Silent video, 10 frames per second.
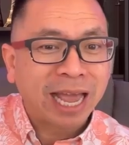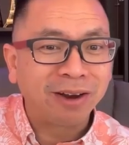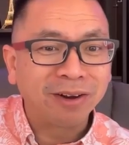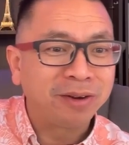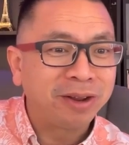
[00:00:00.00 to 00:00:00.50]
the
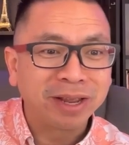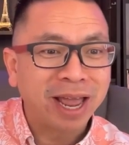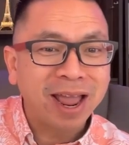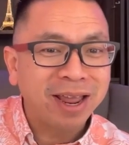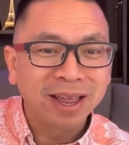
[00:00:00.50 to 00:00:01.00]
calendar. You go,
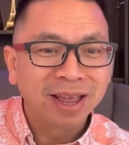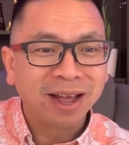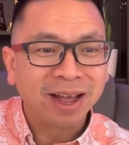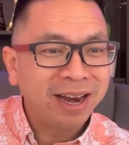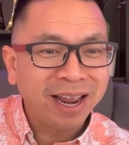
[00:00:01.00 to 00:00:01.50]
hey,
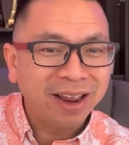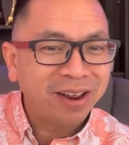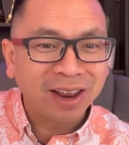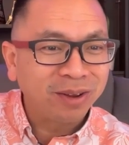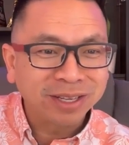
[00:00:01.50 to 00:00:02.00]

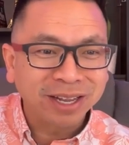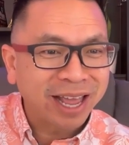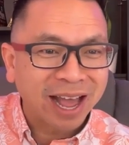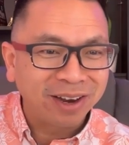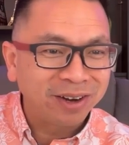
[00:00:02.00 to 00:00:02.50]
honey, I looked at the
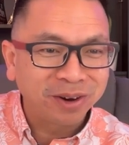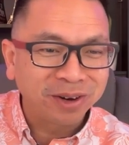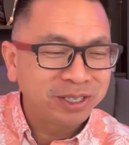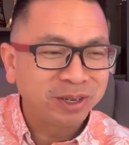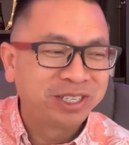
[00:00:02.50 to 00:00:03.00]

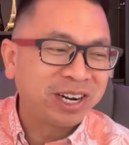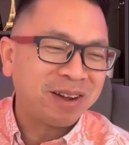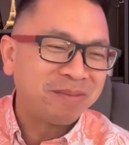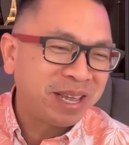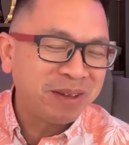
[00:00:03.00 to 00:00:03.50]
calendar. It's your
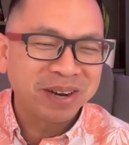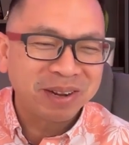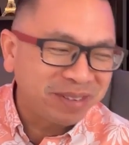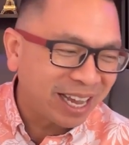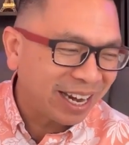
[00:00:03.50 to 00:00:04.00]
job. Keep it
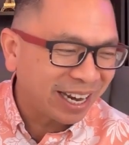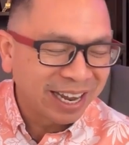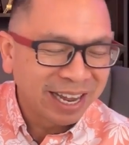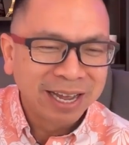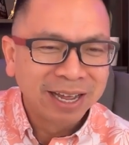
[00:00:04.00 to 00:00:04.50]

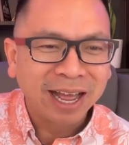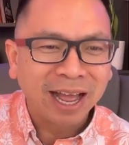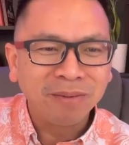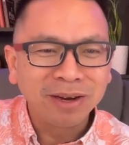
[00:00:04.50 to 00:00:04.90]
updated. I